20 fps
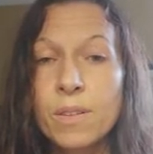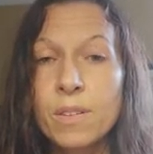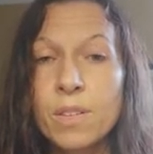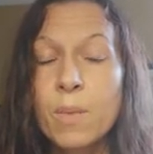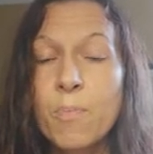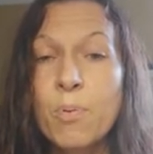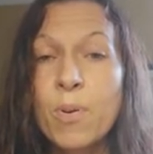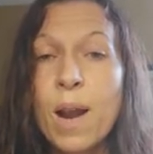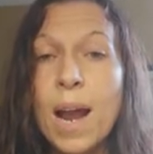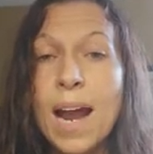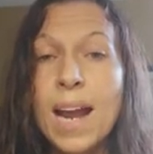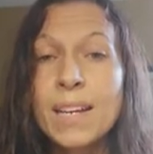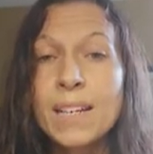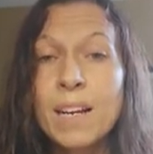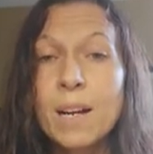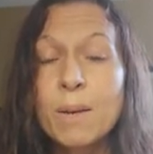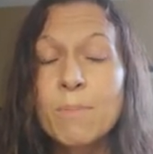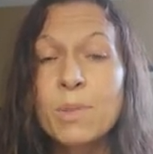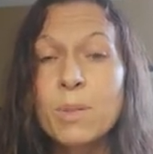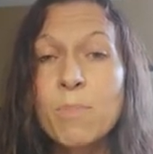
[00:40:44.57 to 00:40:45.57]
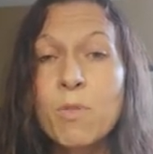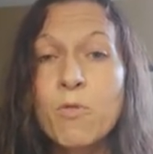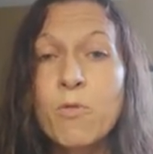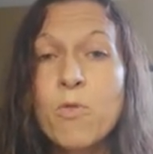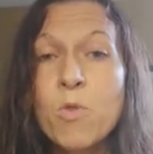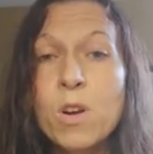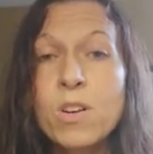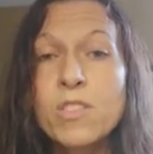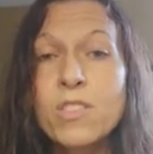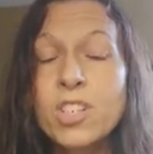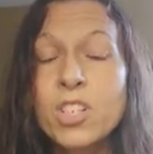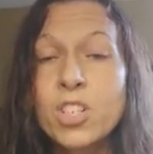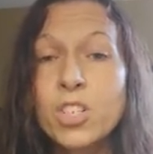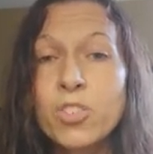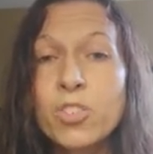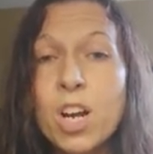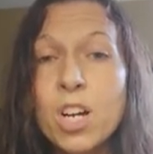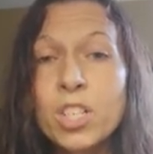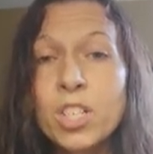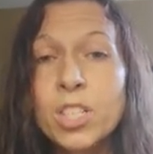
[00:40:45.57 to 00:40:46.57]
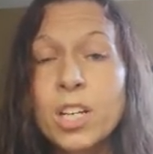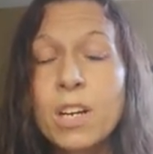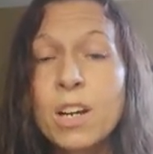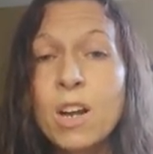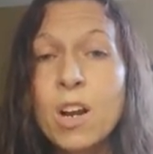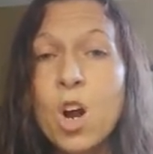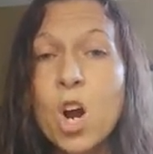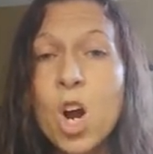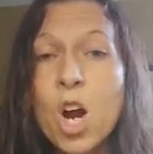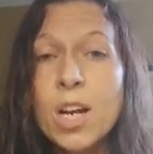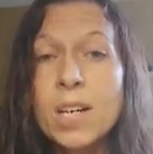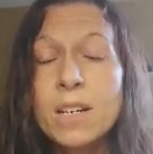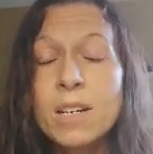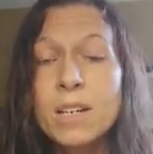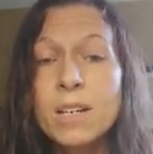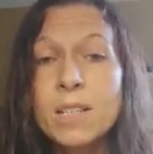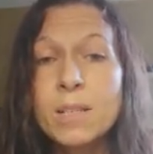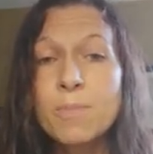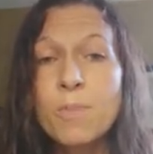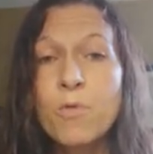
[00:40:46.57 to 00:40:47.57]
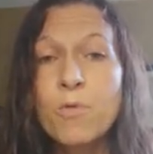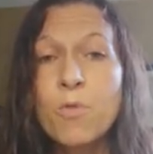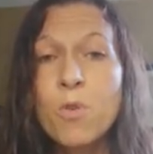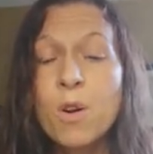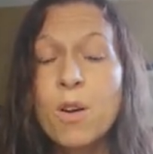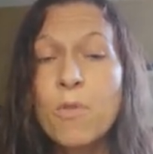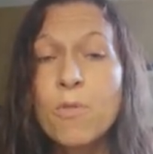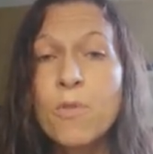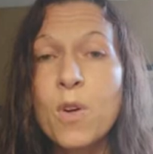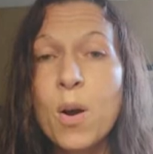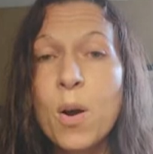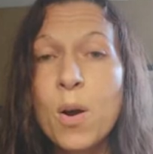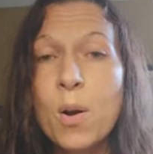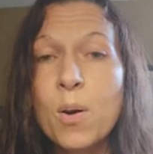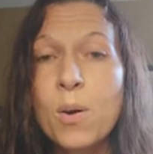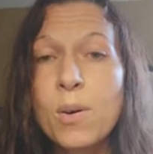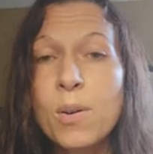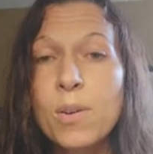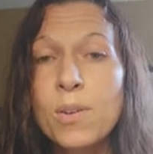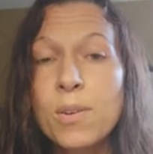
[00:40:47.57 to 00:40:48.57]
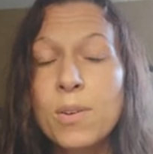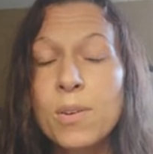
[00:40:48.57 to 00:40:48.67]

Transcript: that pride comes before destruction and haughtiness before a fall?